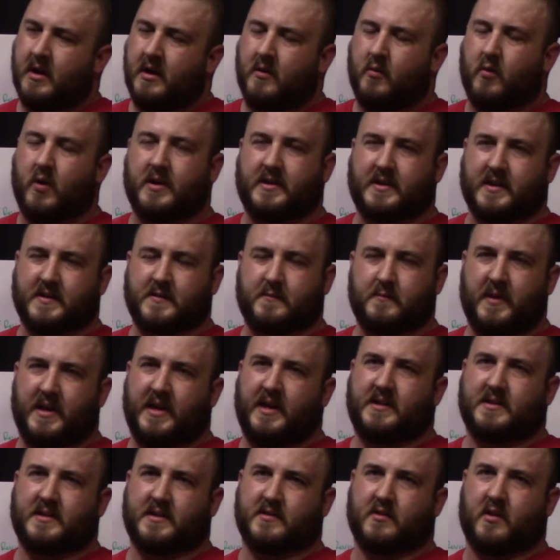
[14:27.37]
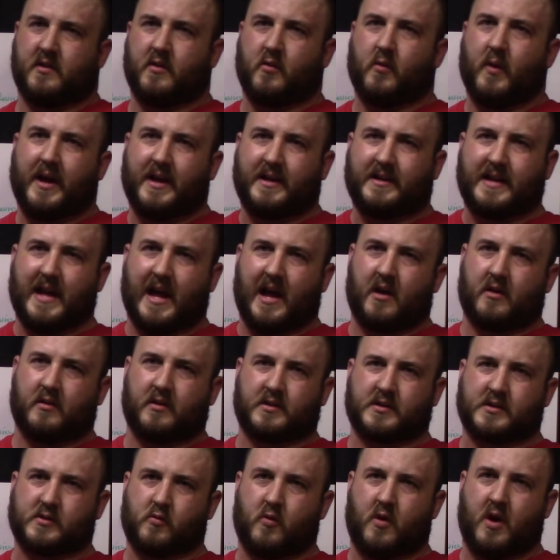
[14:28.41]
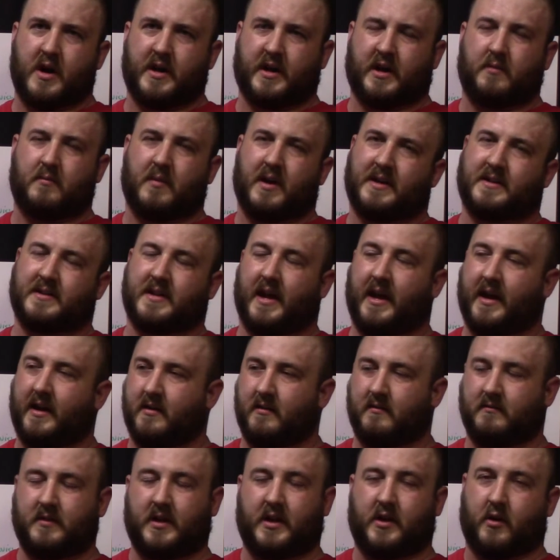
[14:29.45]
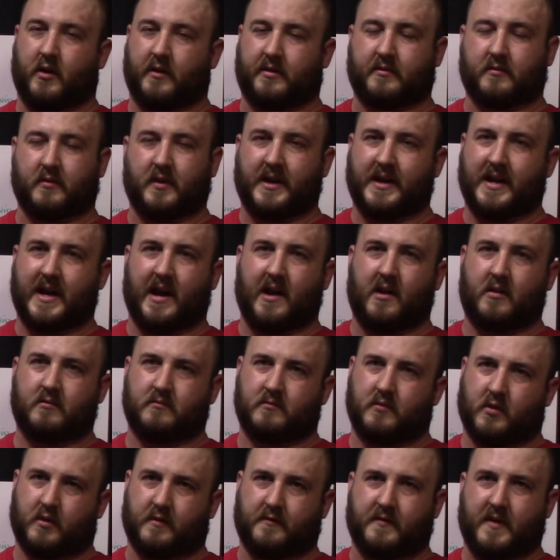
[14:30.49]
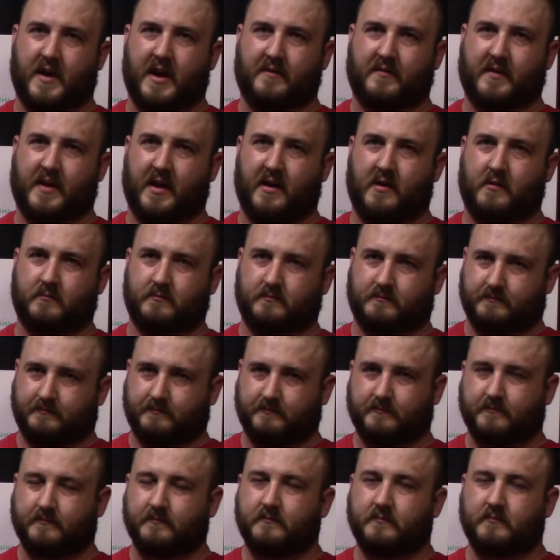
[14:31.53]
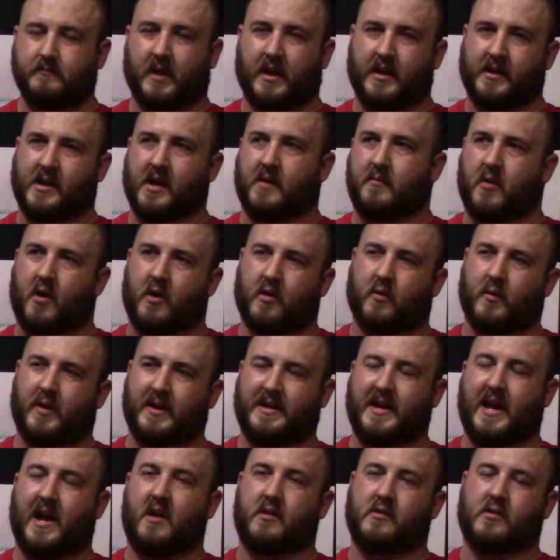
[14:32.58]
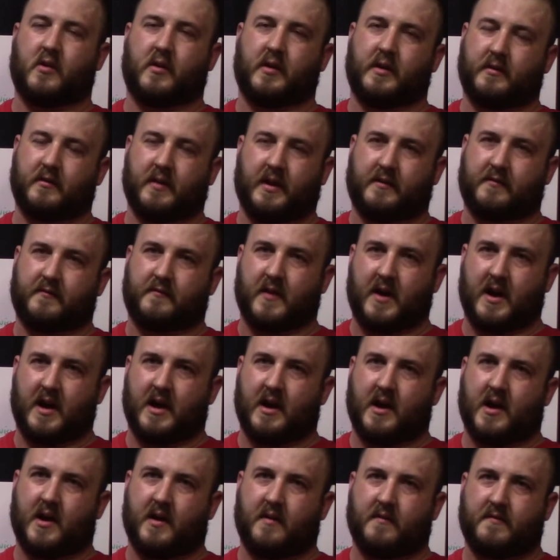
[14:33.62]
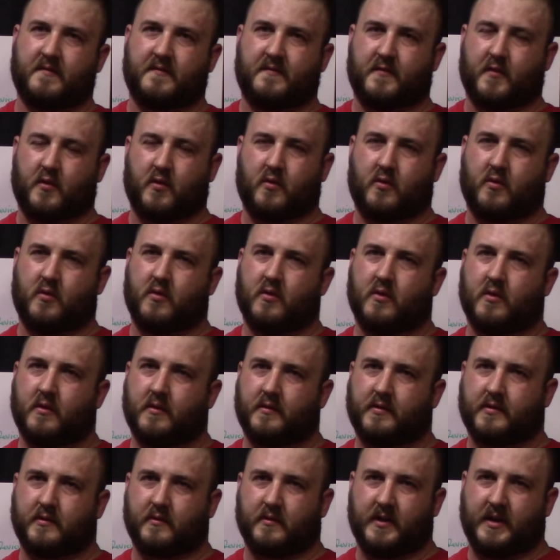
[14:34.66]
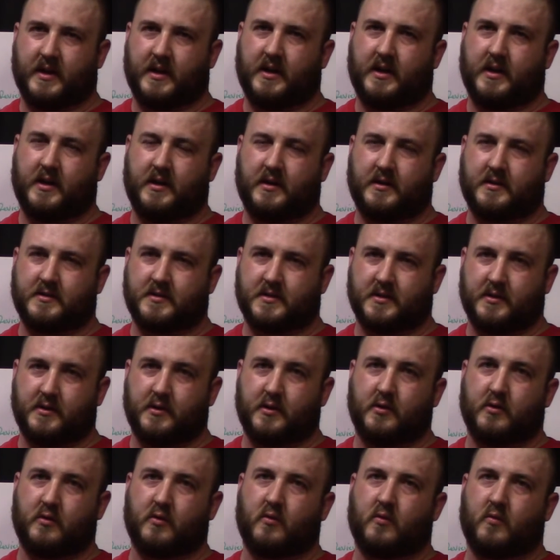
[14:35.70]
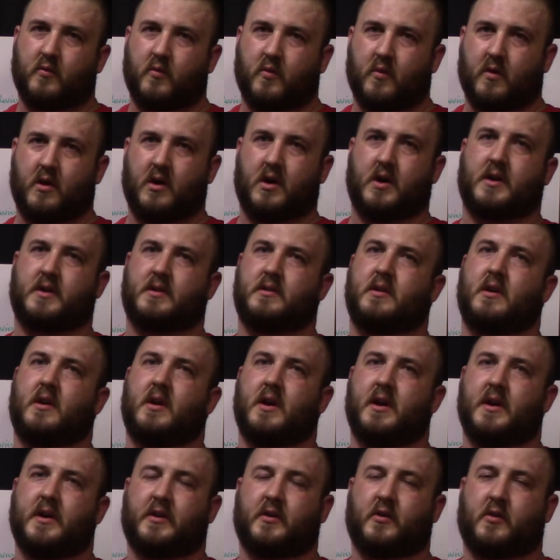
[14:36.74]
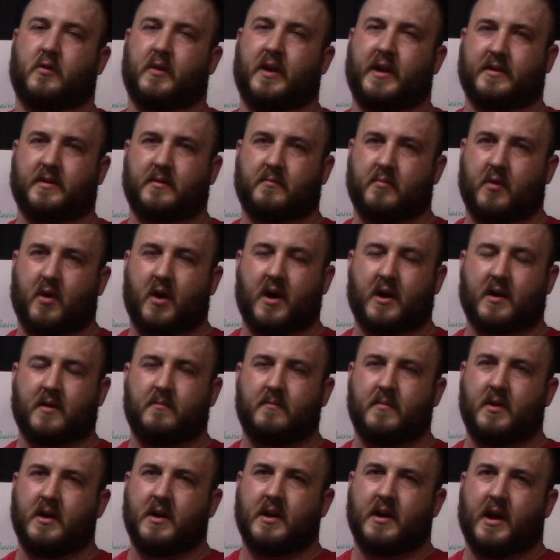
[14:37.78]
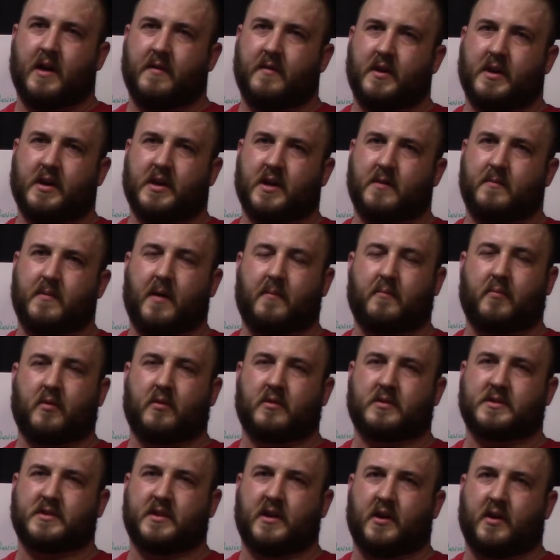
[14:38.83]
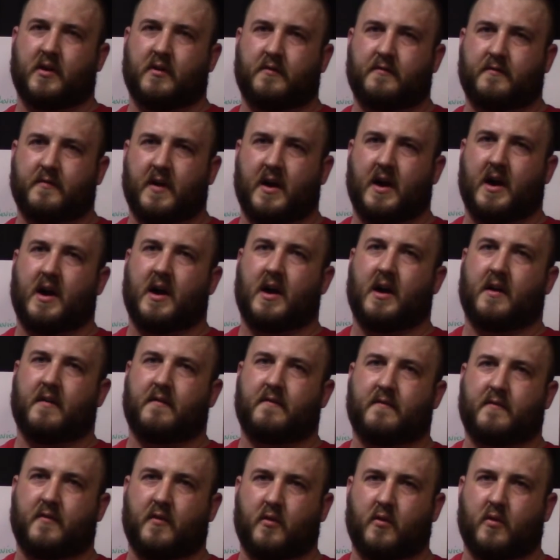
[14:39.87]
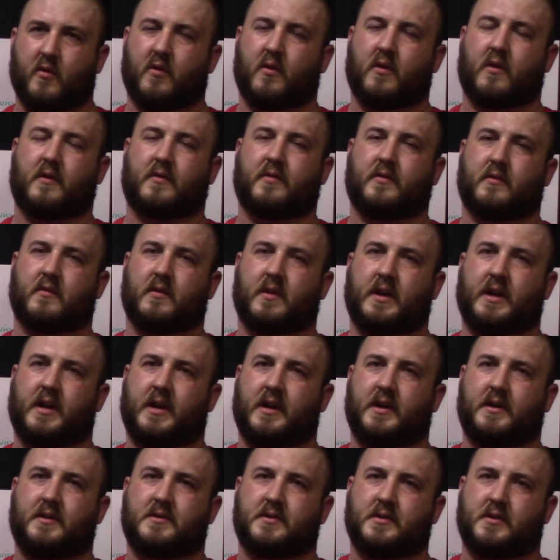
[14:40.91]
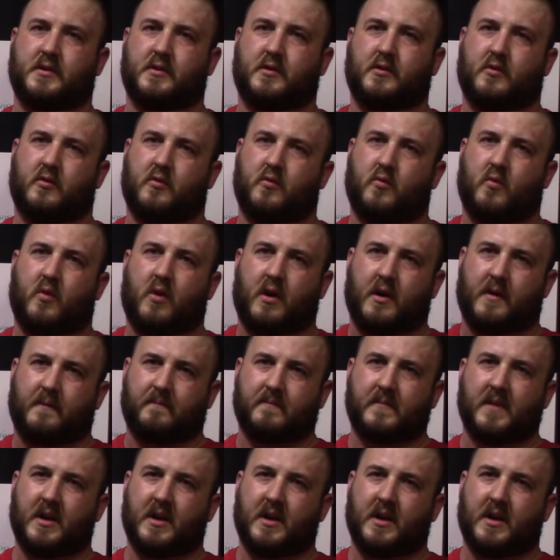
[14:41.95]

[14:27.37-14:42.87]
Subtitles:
what this means is on the way down the squat, you might take a 3 count or a 5 count and come all the way down going like 5, 4, 3, 2, 1. You'll hit the bottom, and then you come up real slow, 5, 4, 3, 2, 1.